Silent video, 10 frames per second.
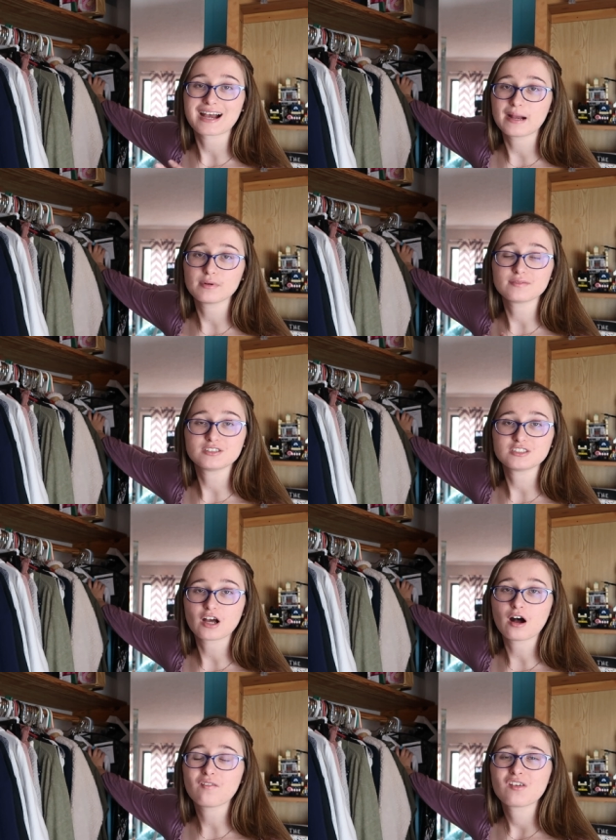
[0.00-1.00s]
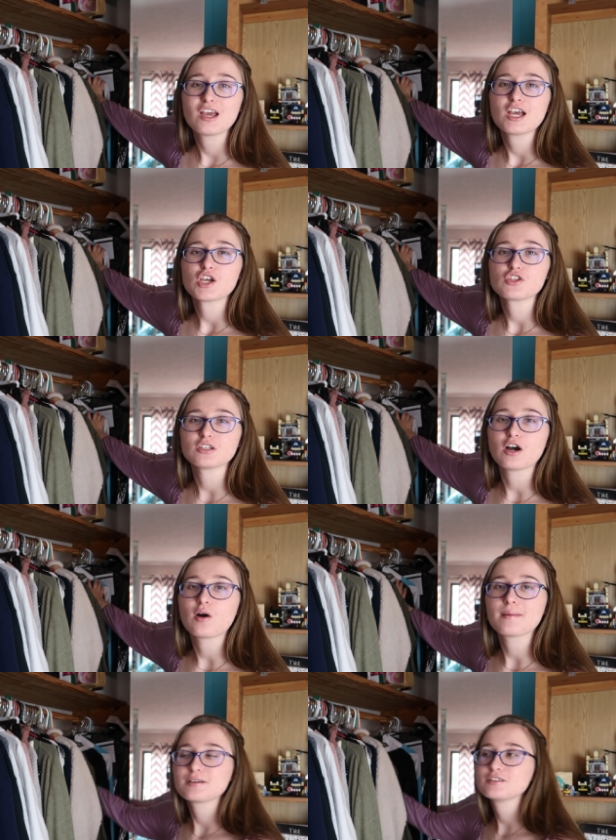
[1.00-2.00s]
type of stuff. So
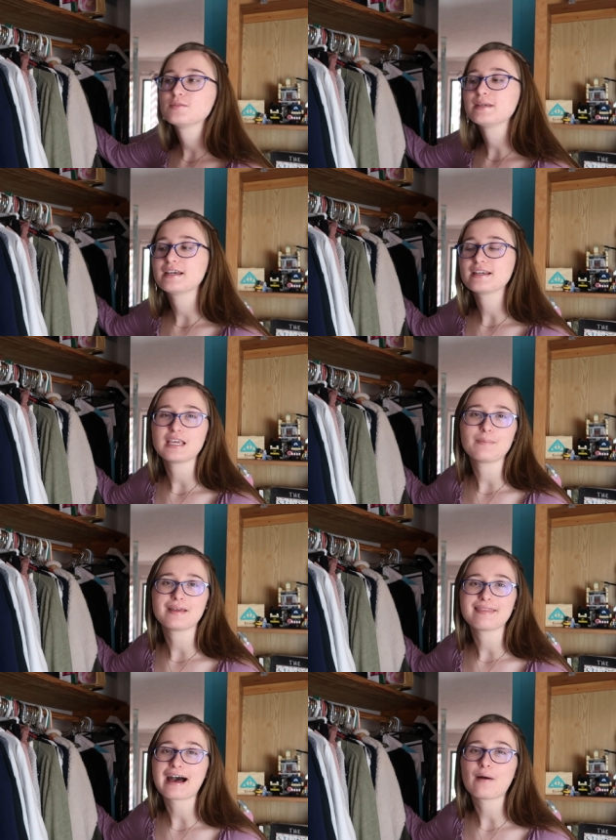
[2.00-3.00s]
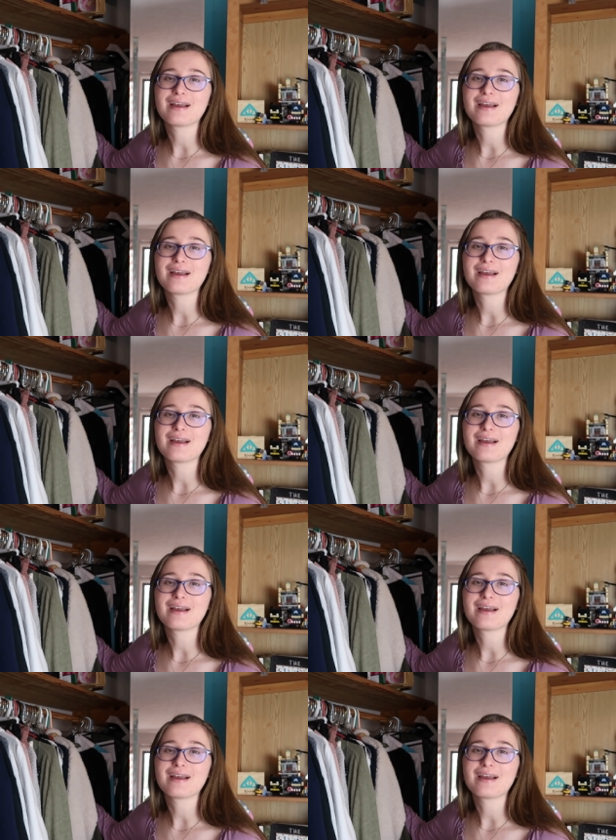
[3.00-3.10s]
I'm going to be keeping that.